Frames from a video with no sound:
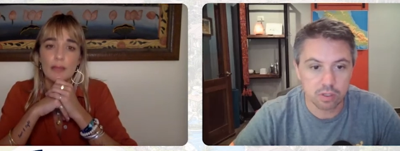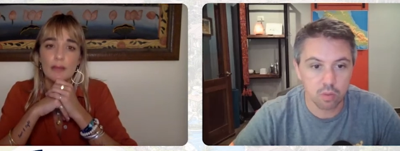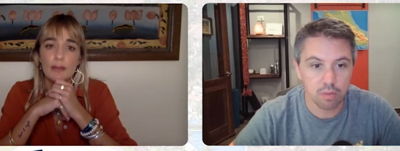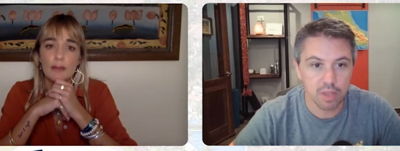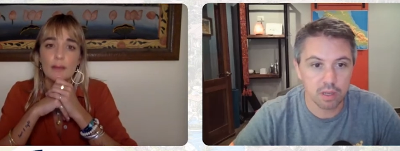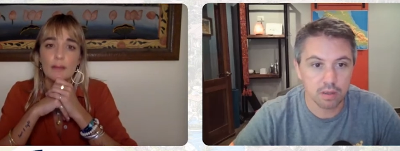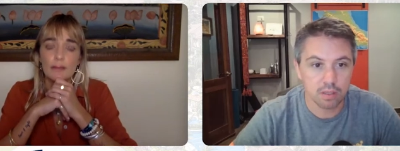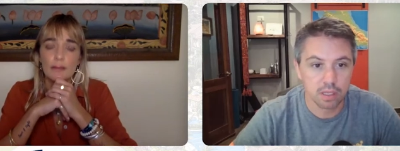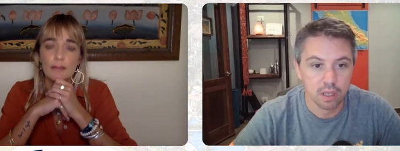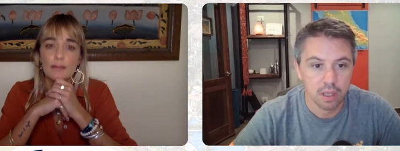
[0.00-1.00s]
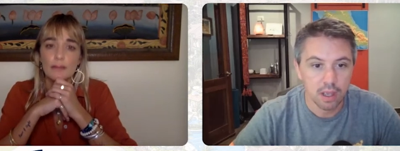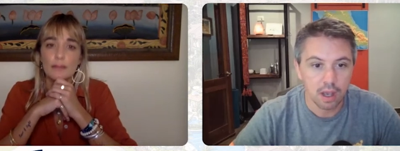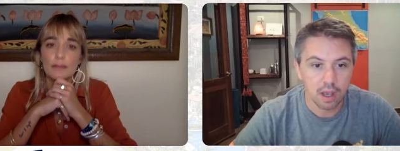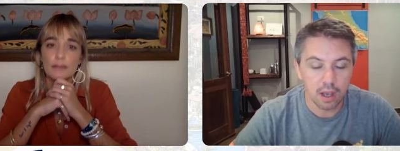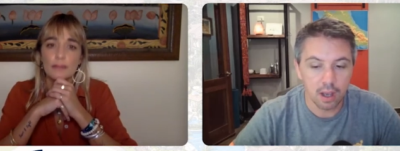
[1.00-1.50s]
Speaker 1: square meters
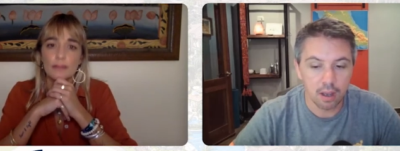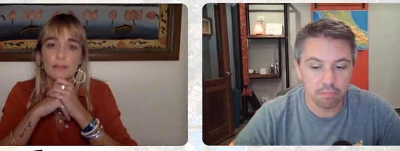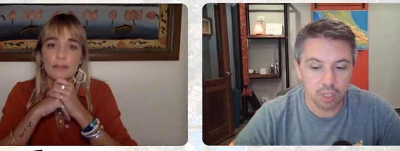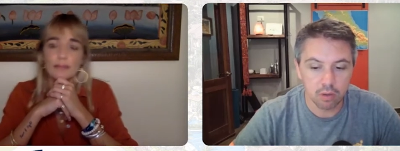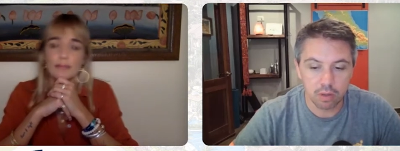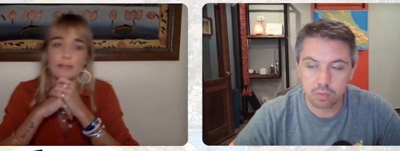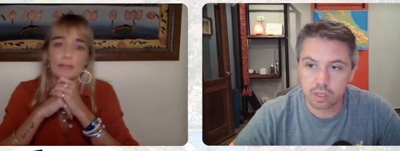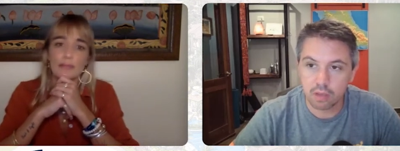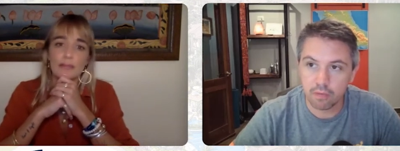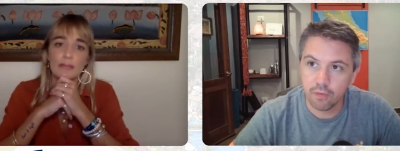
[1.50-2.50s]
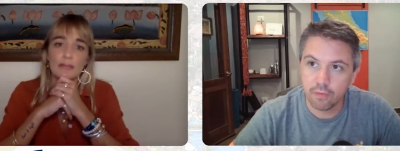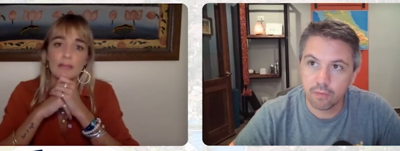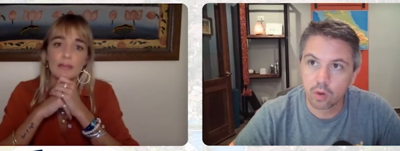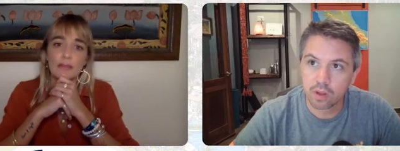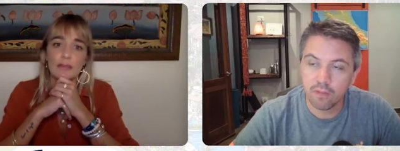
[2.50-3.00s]
um, you know, and it was like
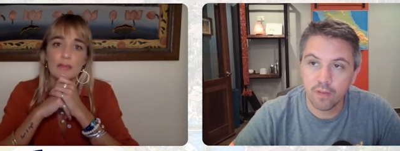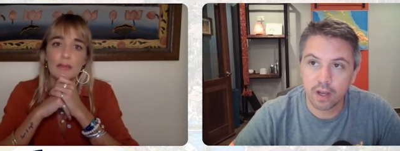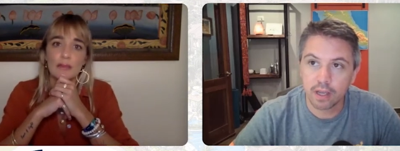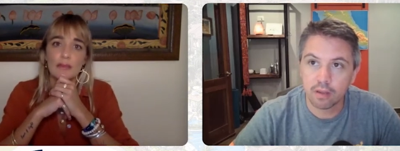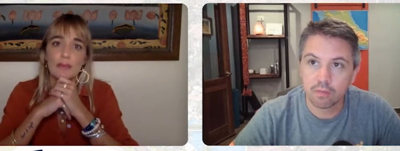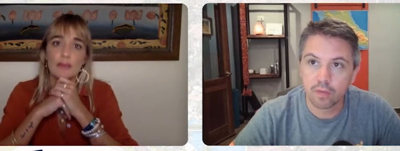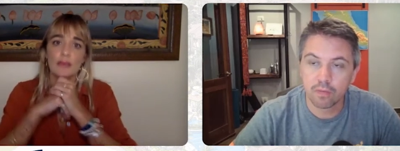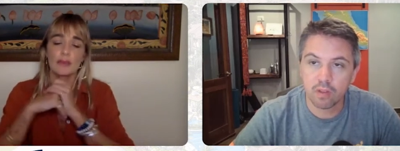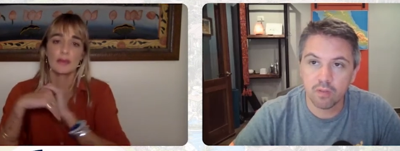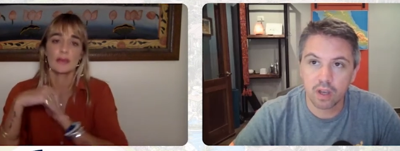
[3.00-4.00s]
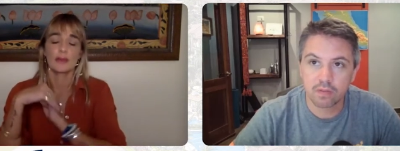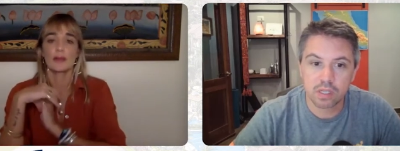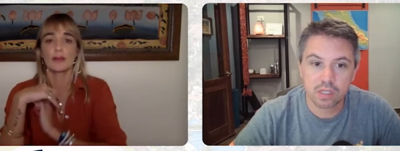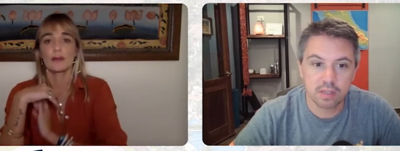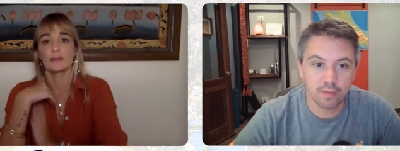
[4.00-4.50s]
45, 55,
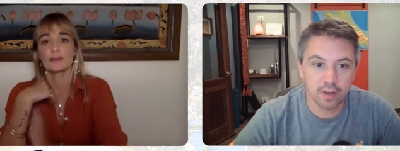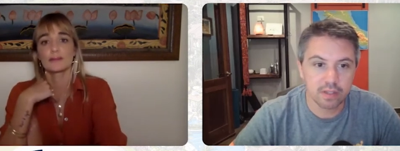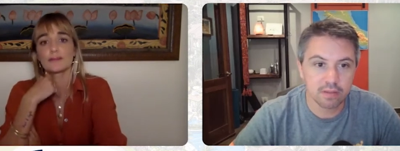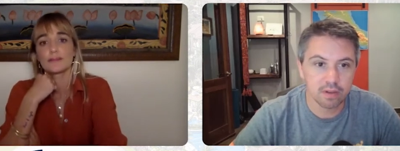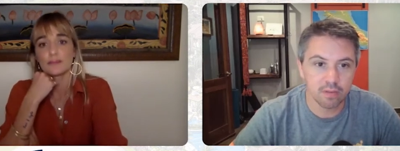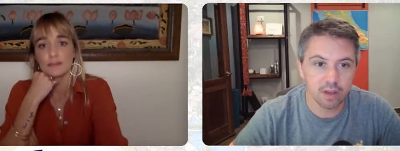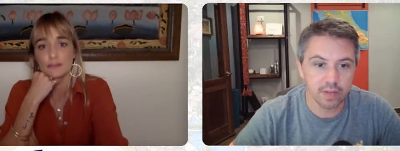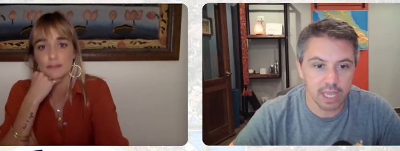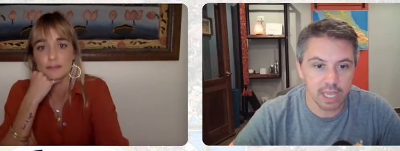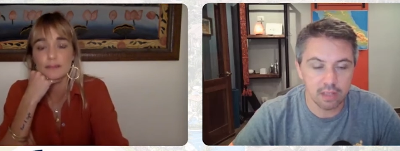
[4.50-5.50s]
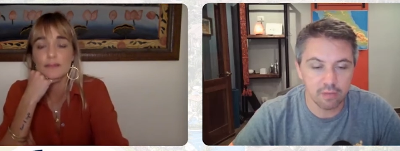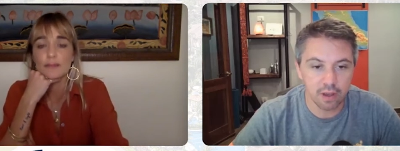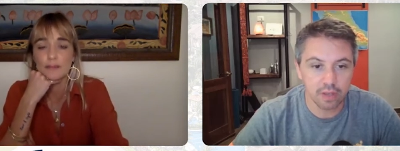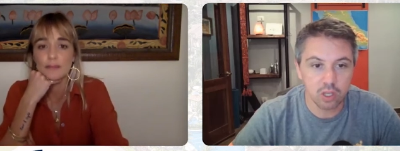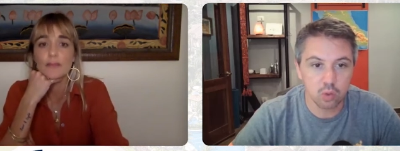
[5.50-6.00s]
65, 75, and
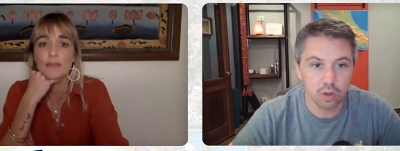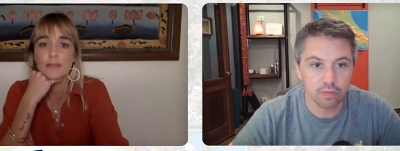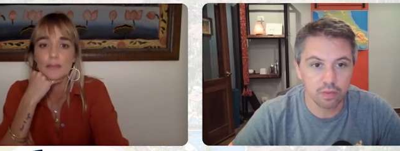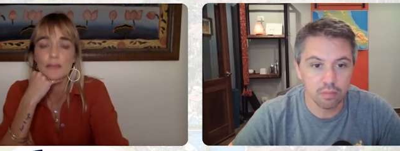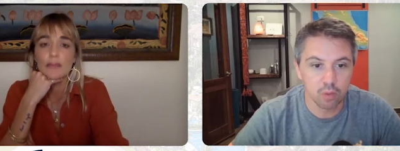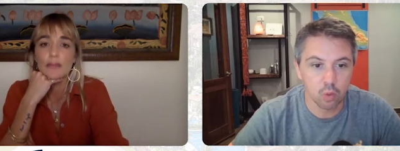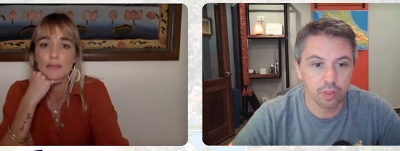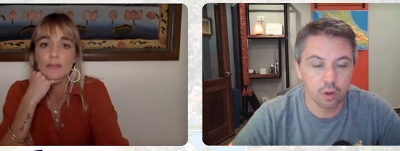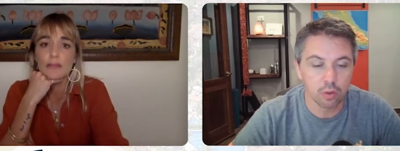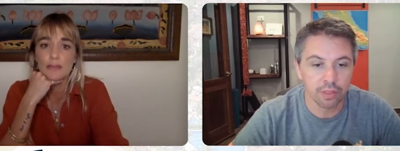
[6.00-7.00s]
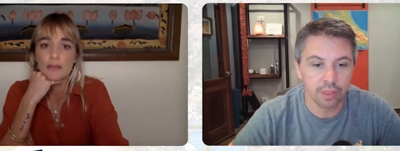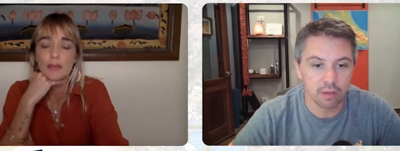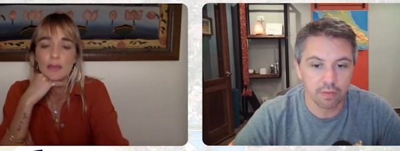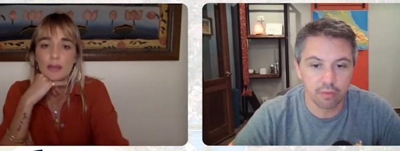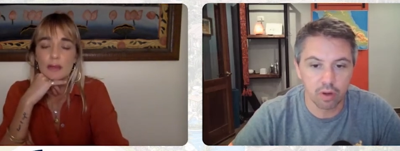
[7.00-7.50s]
85 each one of them, or the whole
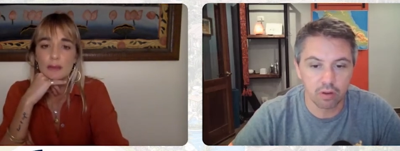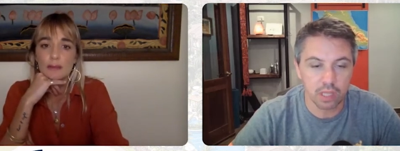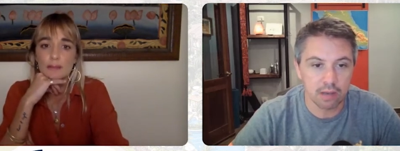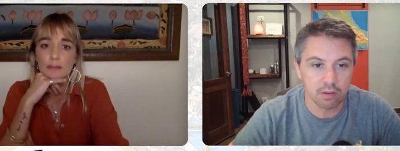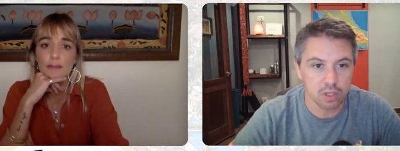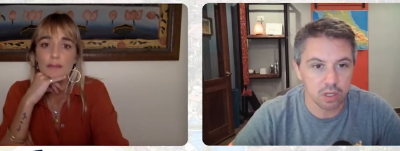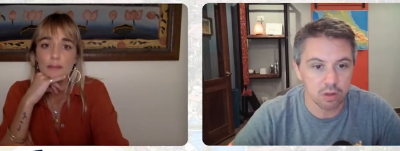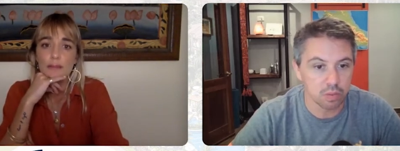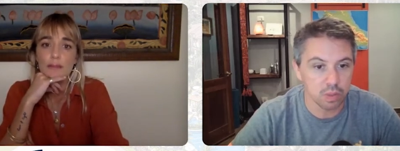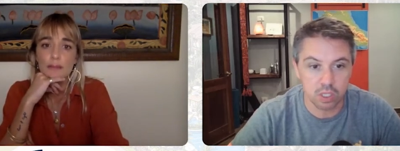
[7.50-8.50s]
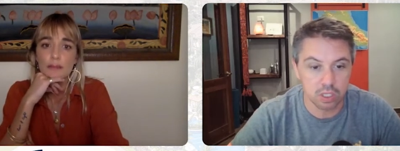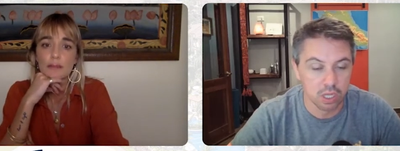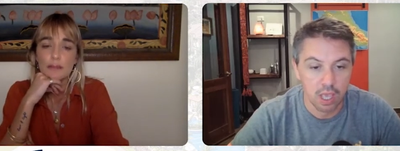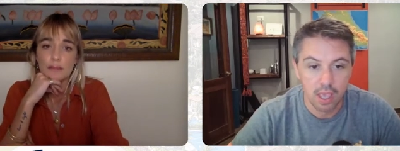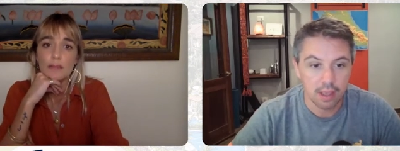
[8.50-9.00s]
thing for 300,000. You know, it was
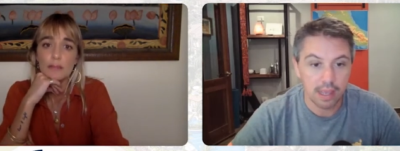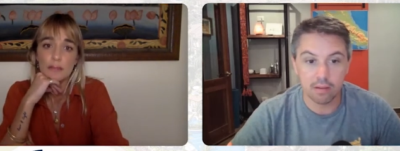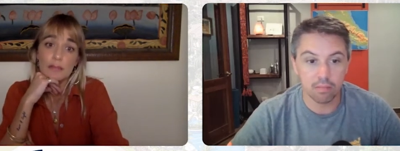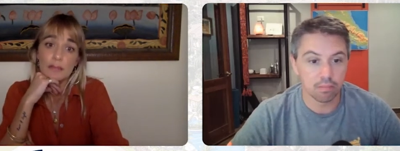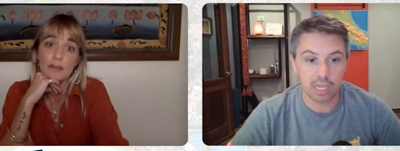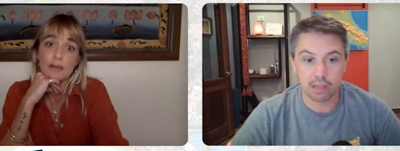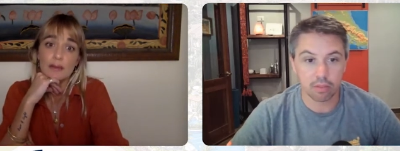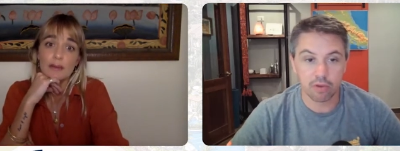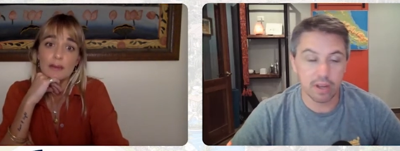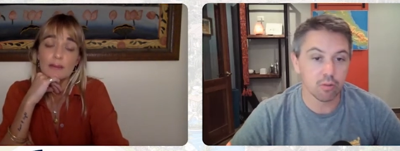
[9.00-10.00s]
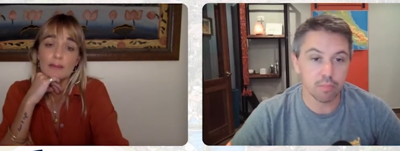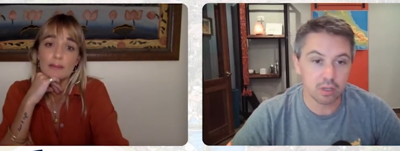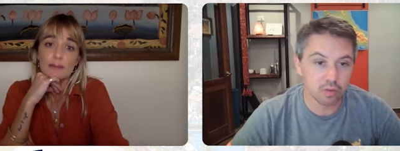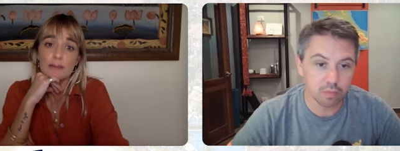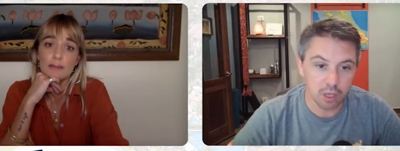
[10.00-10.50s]
just, and like 300
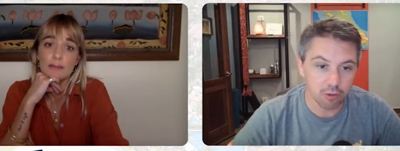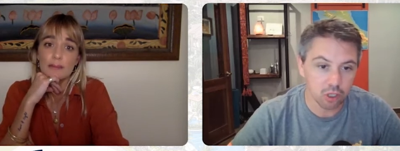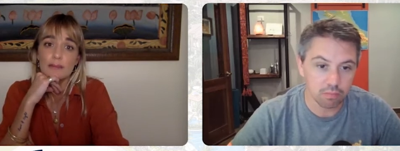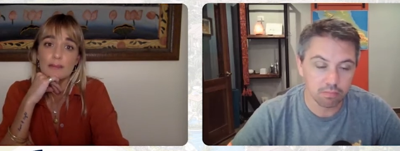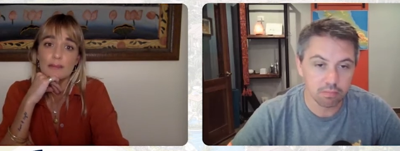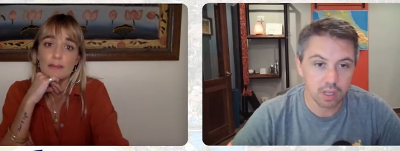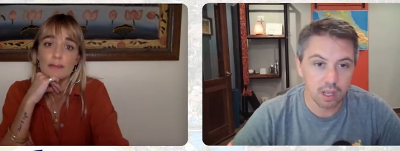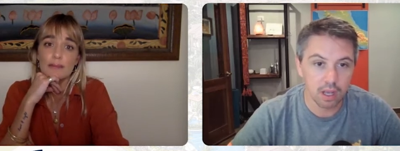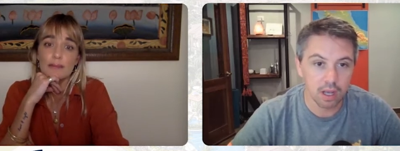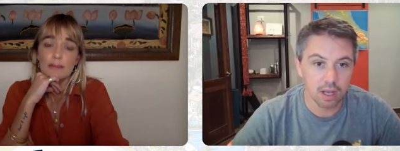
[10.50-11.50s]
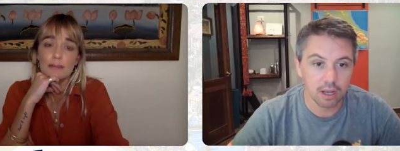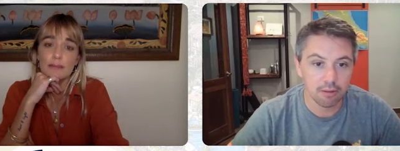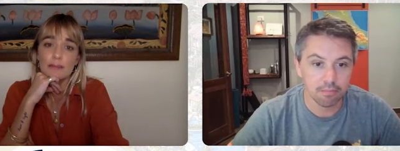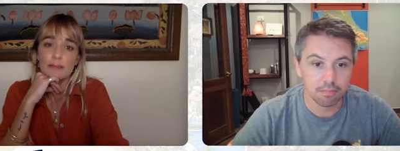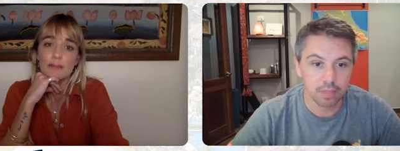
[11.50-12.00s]
meters from the ocean.
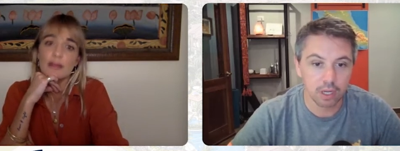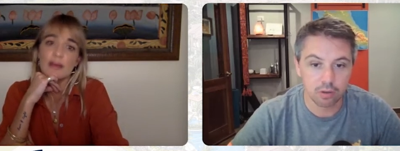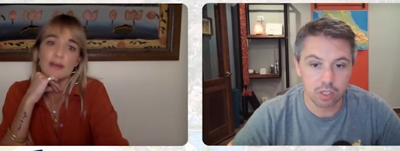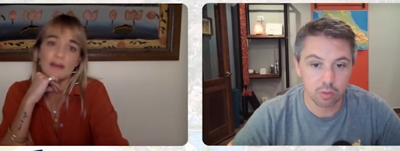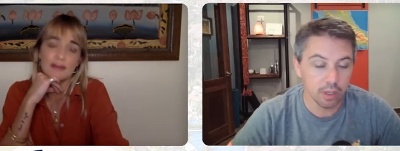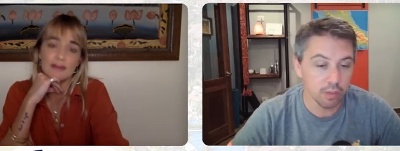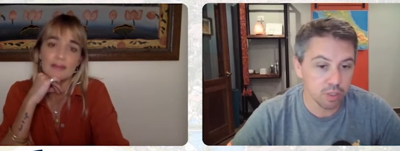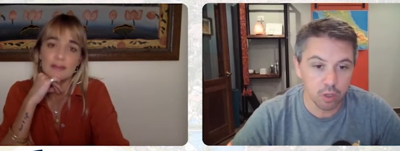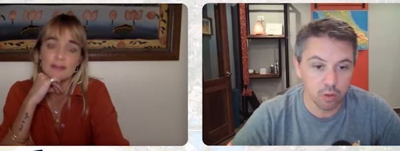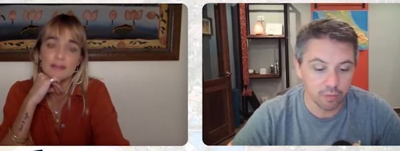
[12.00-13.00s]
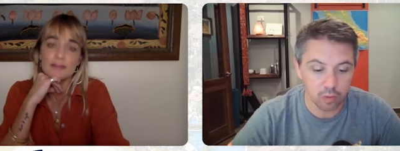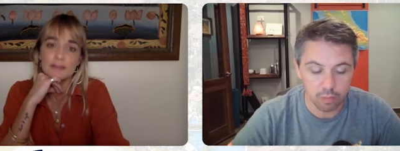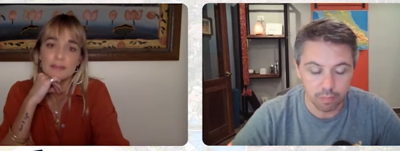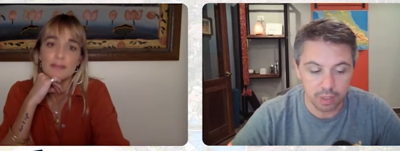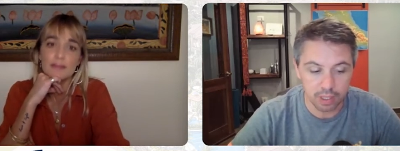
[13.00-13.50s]
Um, you know, so it was beautiful.
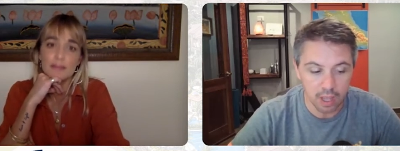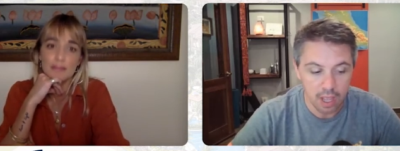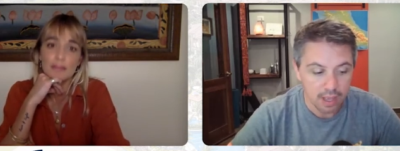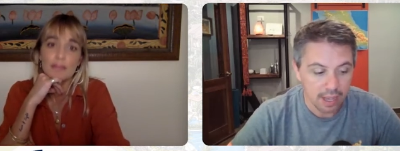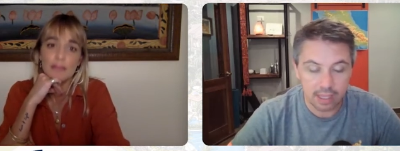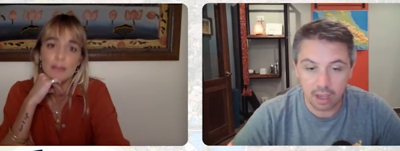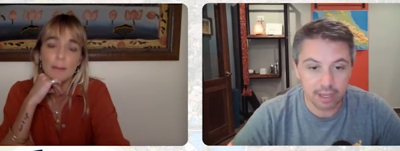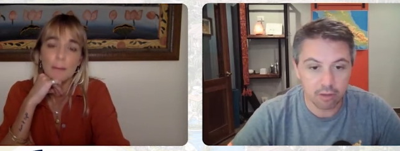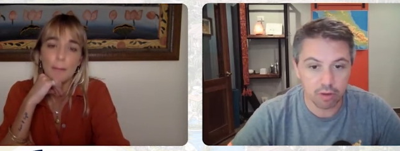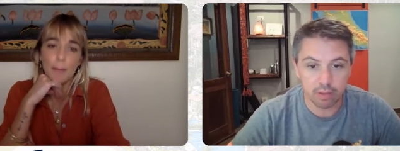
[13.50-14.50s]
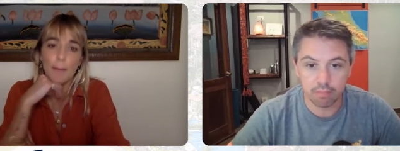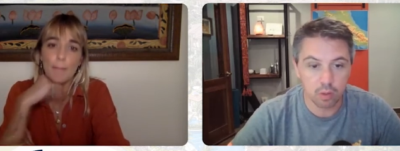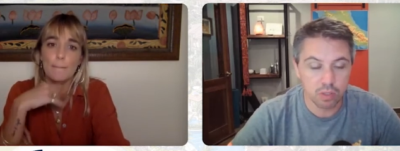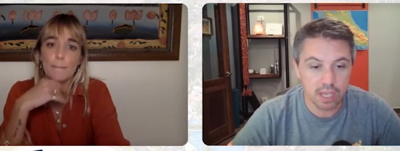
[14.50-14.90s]
But I, I agree, those